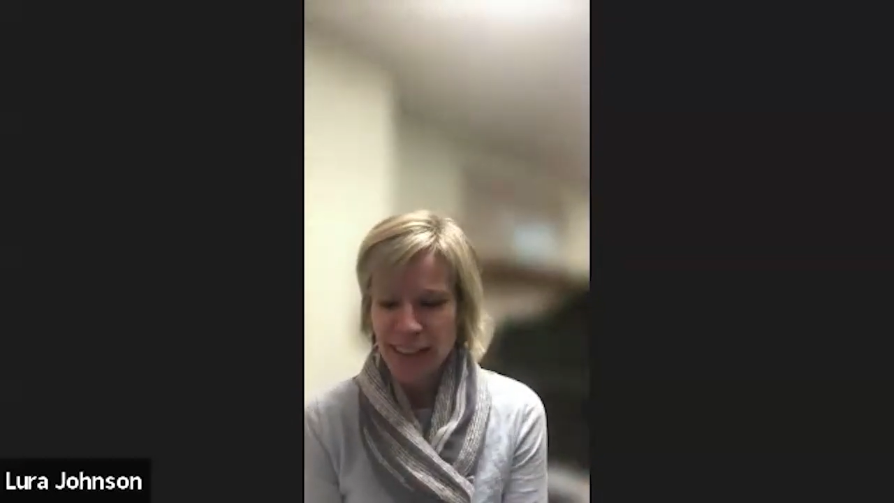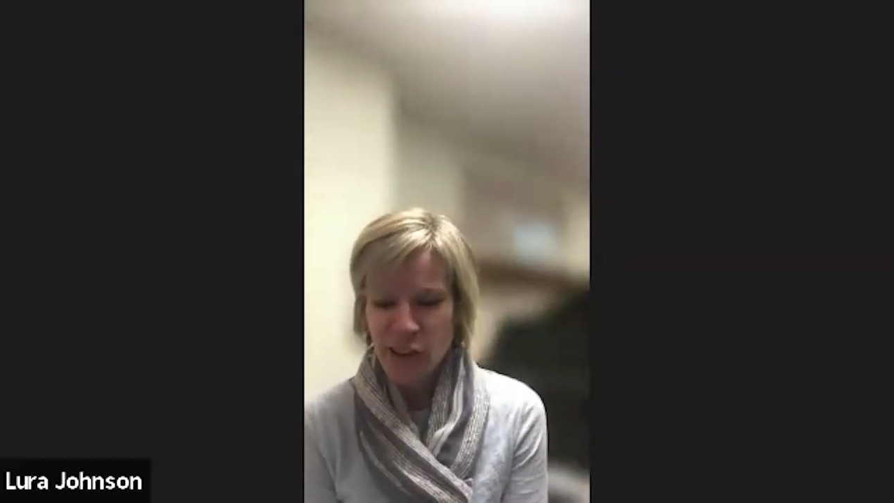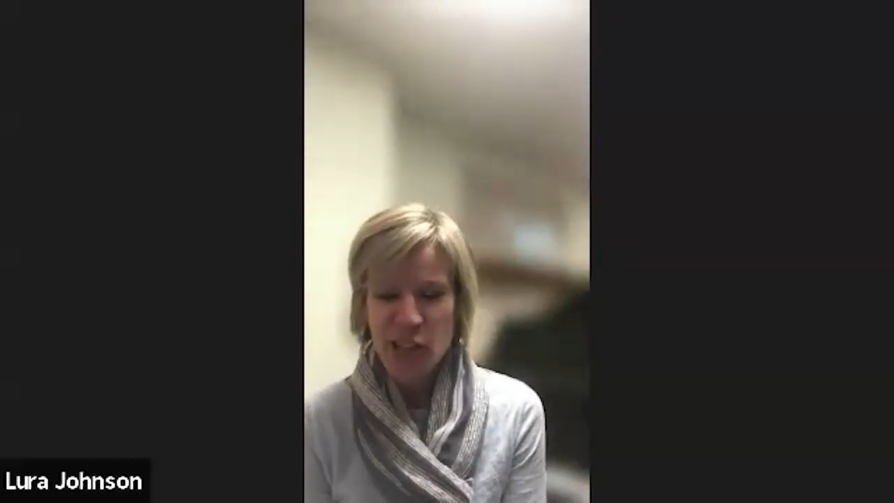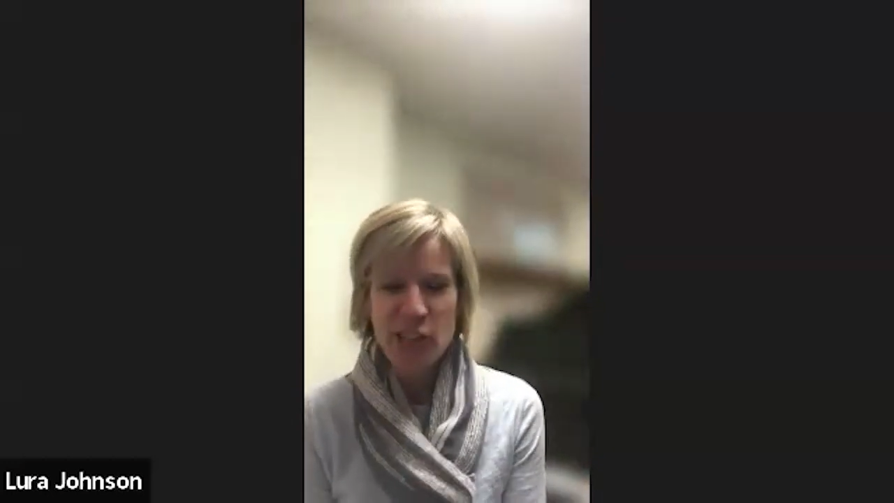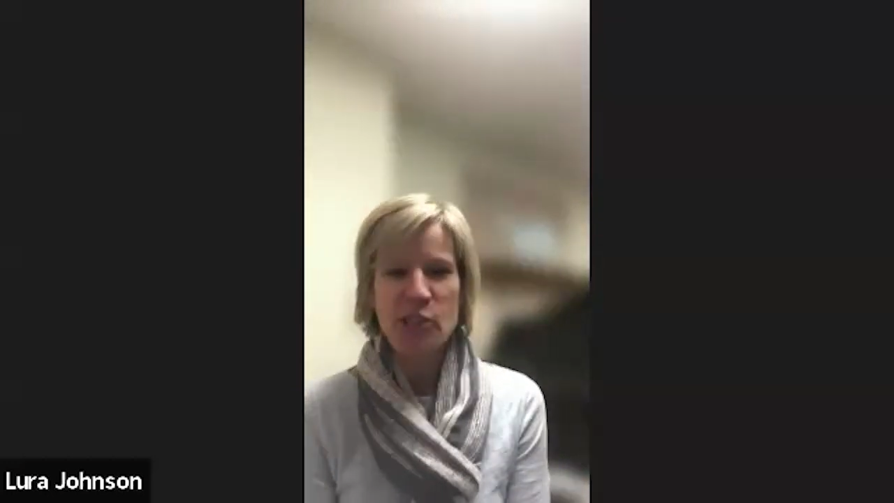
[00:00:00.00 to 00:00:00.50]

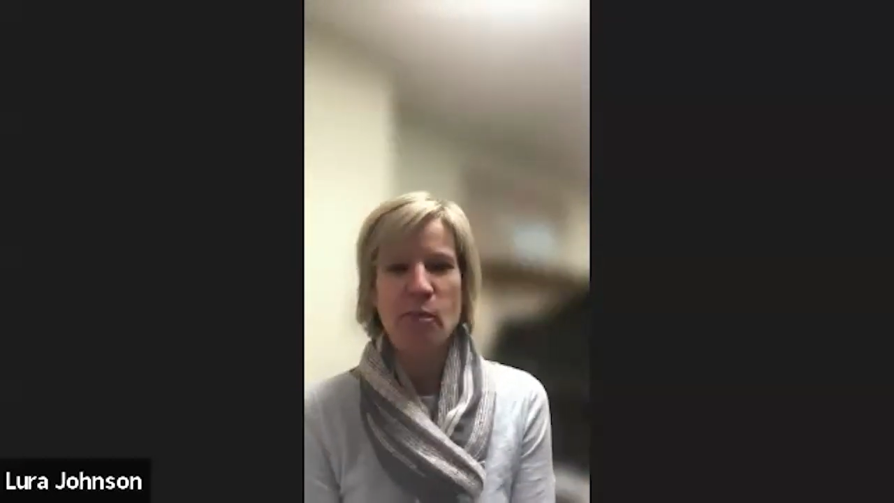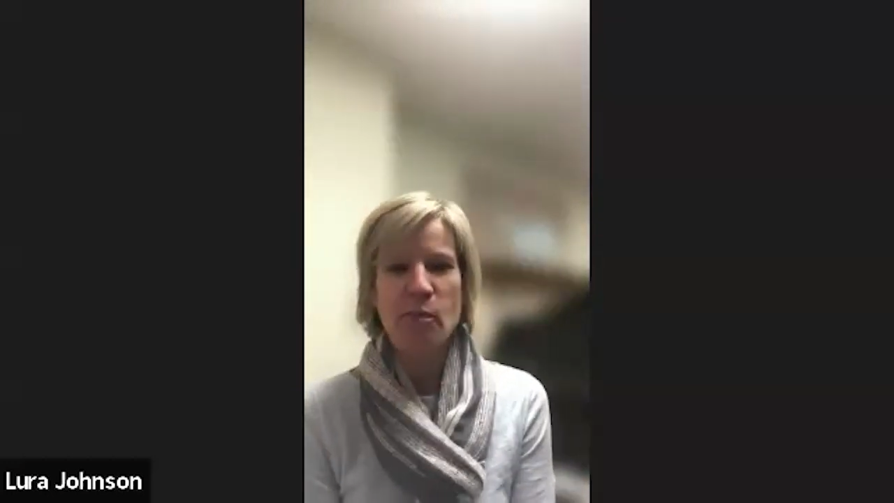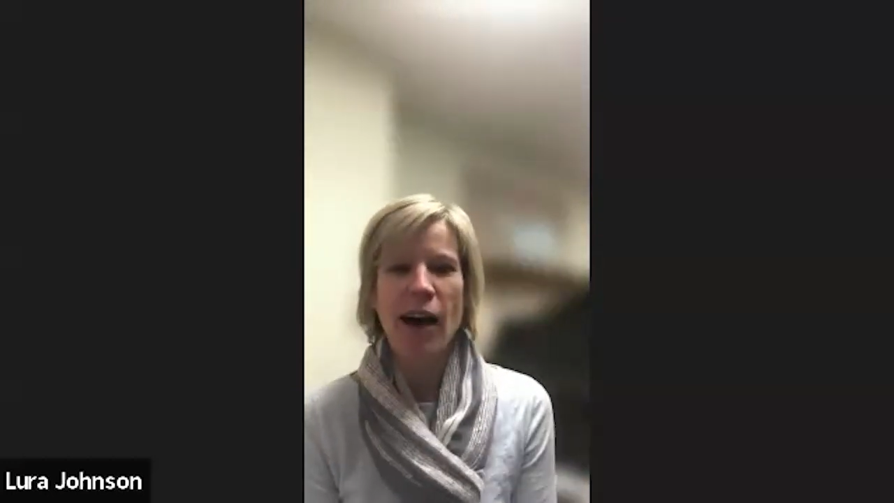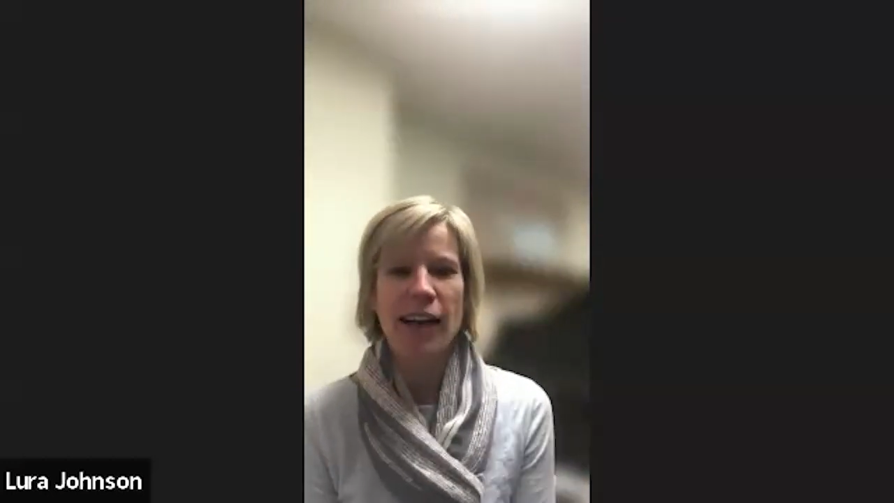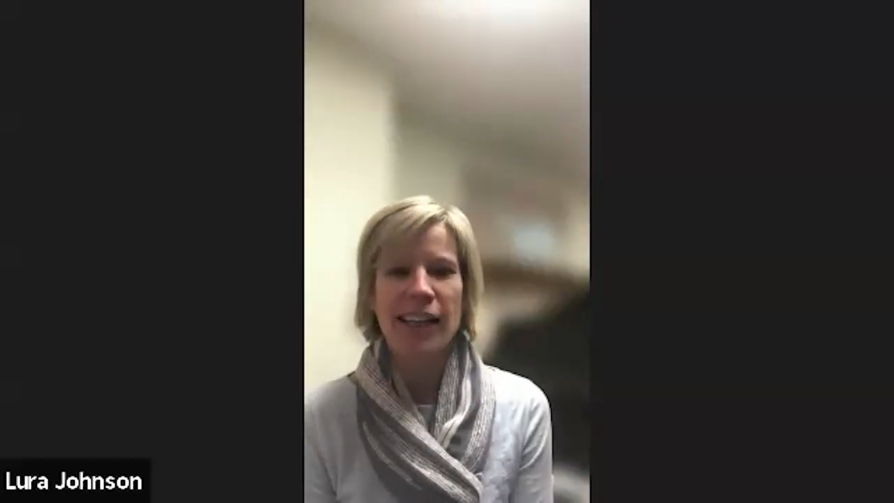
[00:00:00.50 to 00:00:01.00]
this is
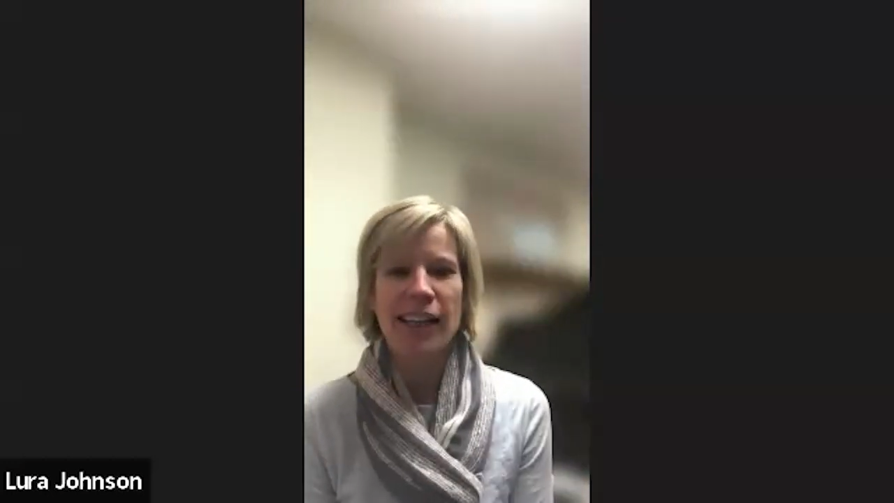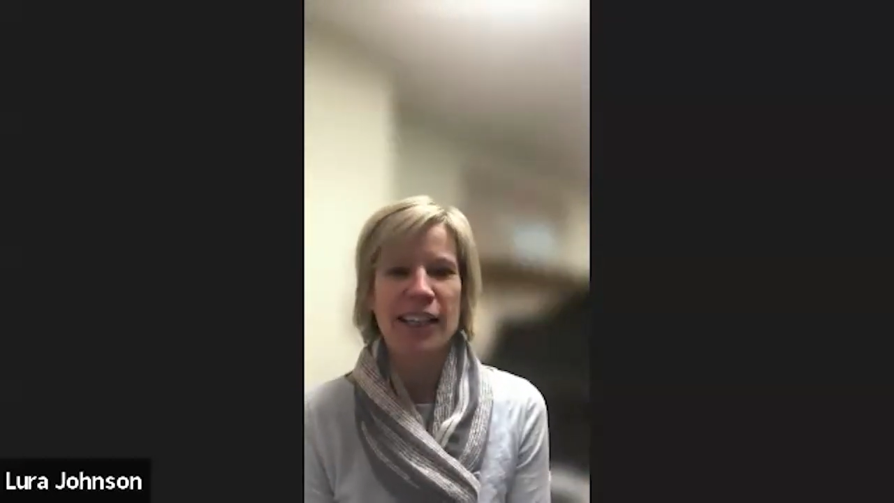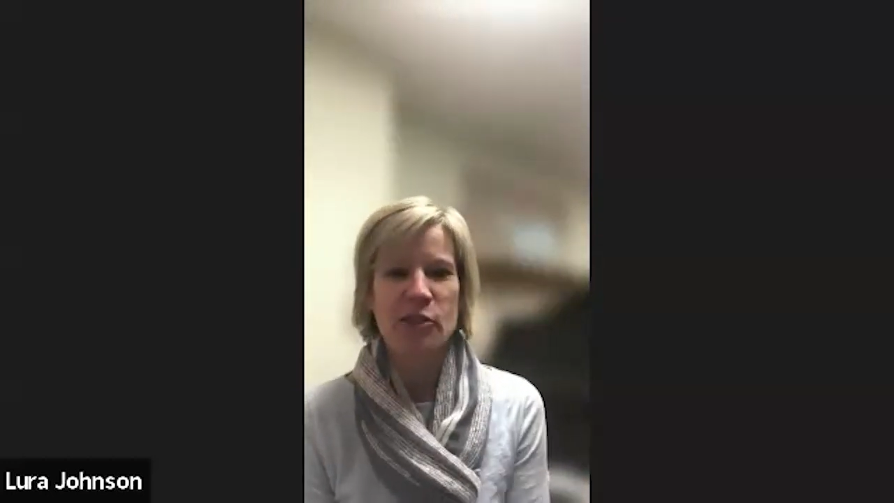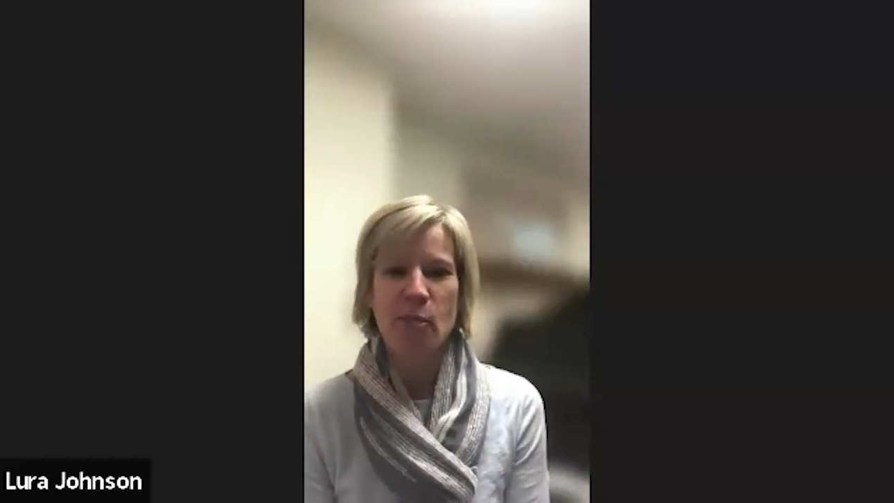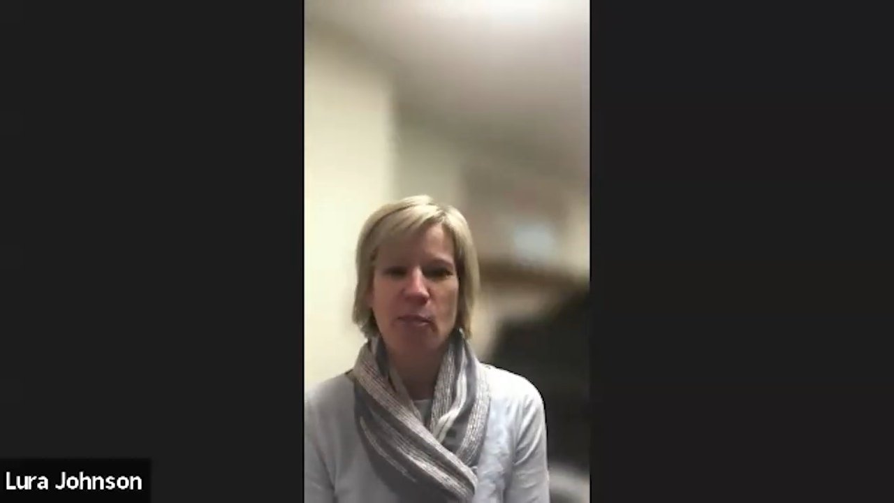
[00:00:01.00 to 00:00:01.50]
Bach at
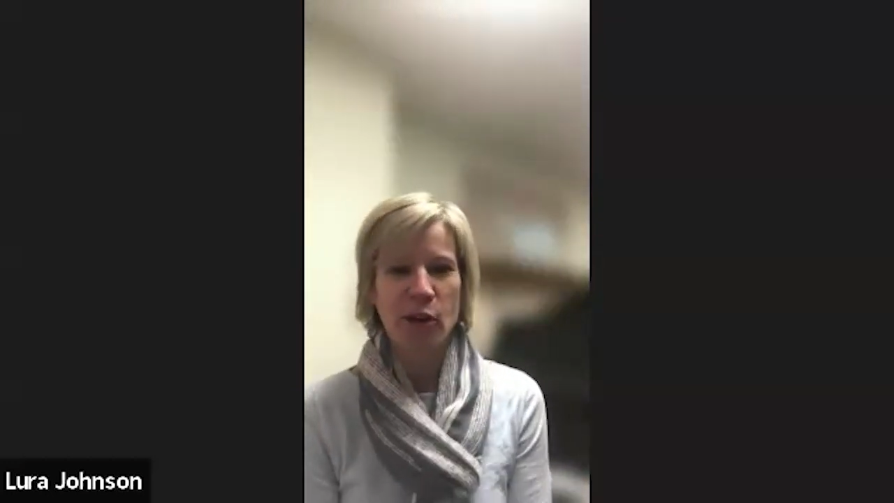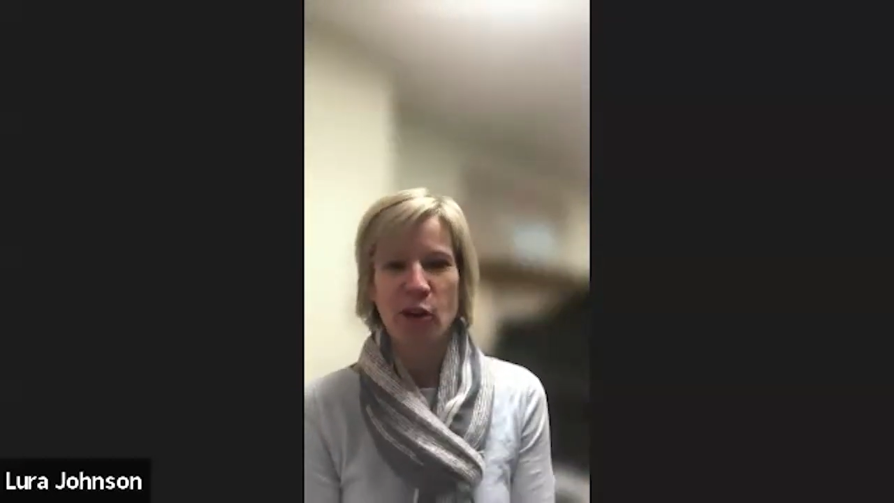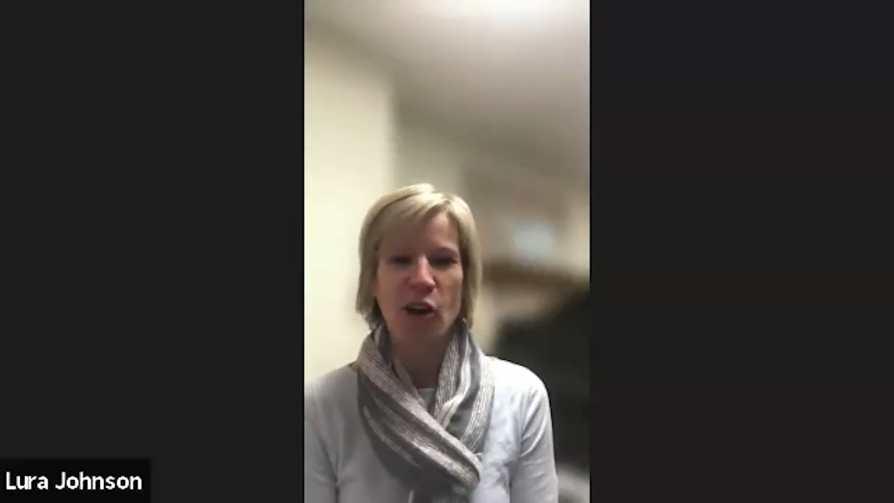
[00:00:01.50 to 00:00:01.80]
his beer